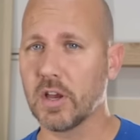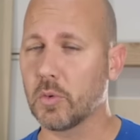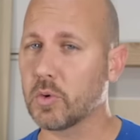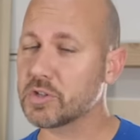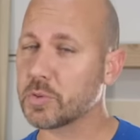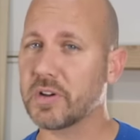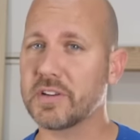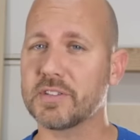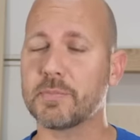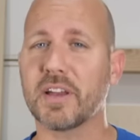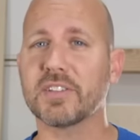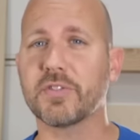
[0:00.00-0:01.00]
Which one is
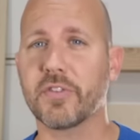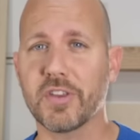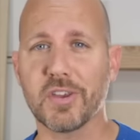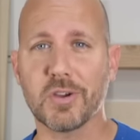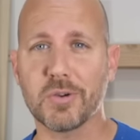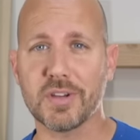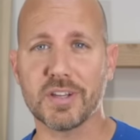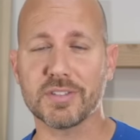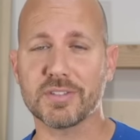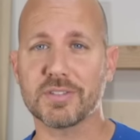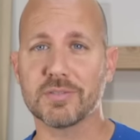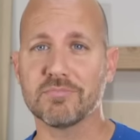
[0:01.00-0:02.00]
best for you
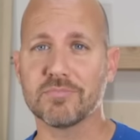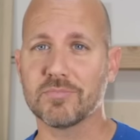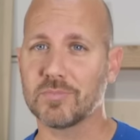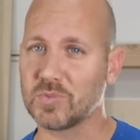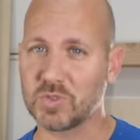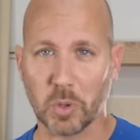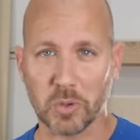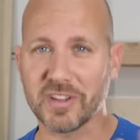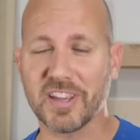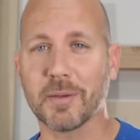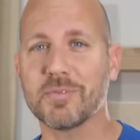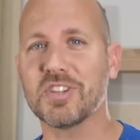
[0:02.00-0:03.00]
is
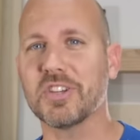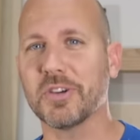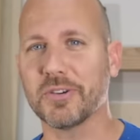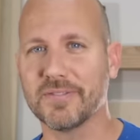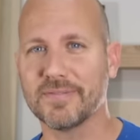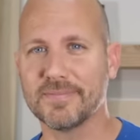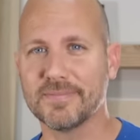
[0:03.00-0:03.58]
totally up to you.